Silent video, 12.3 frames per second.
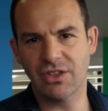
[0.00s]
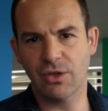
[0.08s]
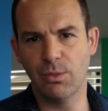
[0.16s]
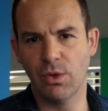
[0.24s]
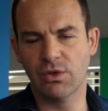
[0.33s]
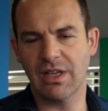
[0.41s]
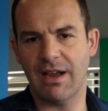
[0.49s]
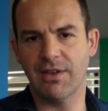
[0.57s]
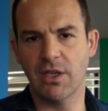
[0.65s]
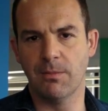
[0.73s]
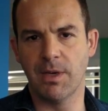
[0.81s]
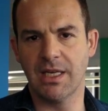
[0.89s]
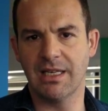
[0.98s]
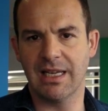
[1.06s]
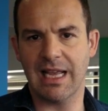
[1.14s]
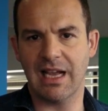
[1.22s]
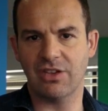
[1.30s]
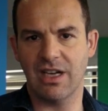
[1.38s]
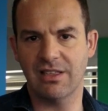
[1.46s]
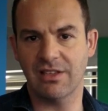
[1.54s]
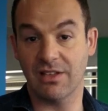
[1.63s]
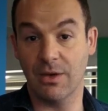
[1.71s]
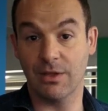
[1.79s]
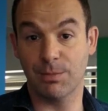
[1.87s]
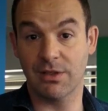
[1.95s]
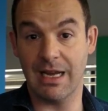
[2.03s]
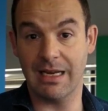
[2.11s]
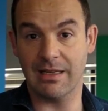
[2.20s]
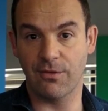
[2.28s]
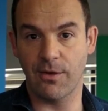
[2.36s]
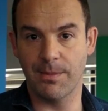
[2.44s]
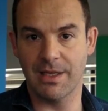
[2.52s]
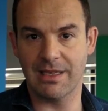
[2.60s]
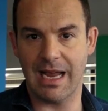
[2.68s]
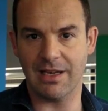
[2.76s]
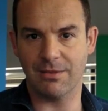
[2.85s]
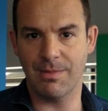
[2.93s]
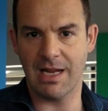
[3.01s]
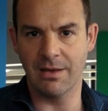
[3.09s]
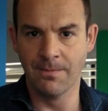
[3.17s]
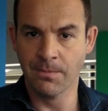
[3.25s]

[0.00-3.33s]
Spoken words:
towards having your money in a cash ISA so it's protected from the taxman.